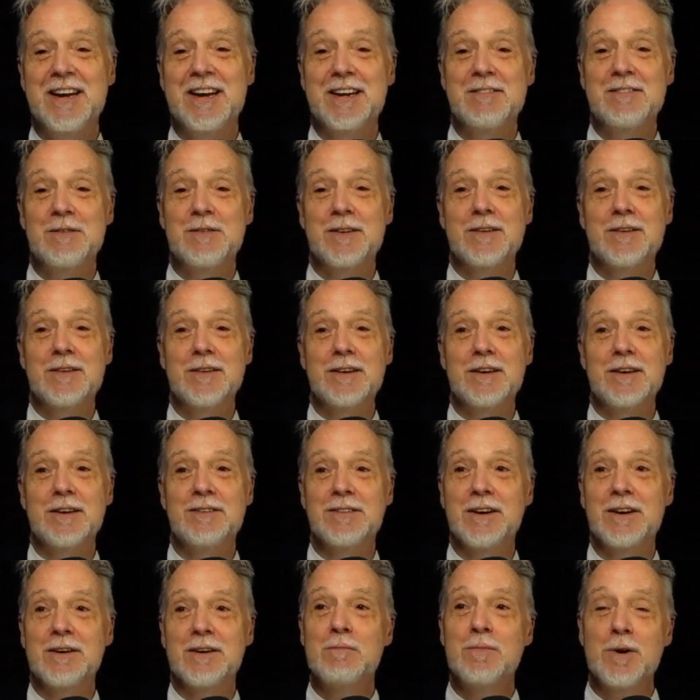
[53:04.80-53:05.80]
And
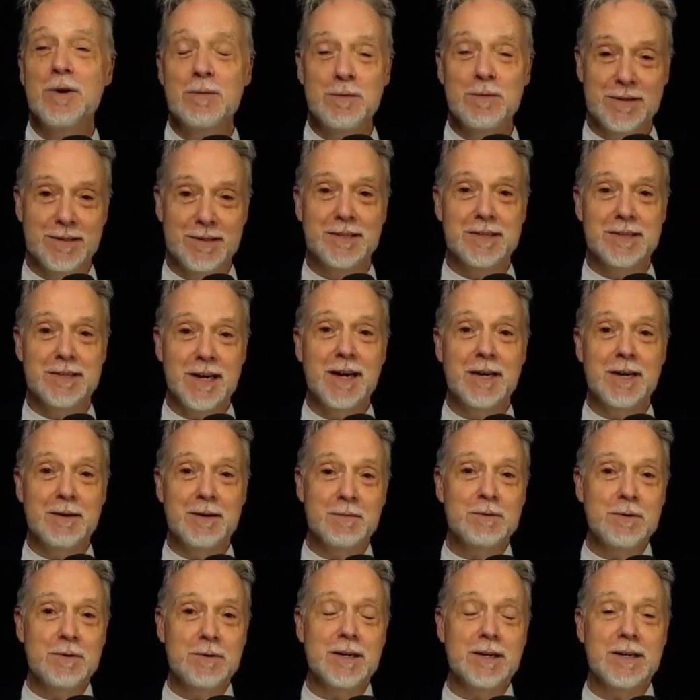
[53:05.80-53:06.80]
here's our moment in
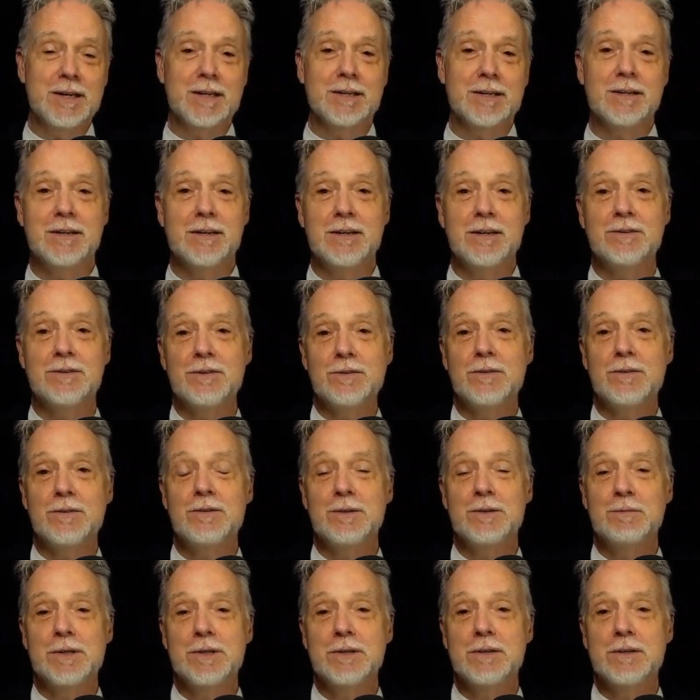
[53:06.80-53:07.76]
time that we can actually control it.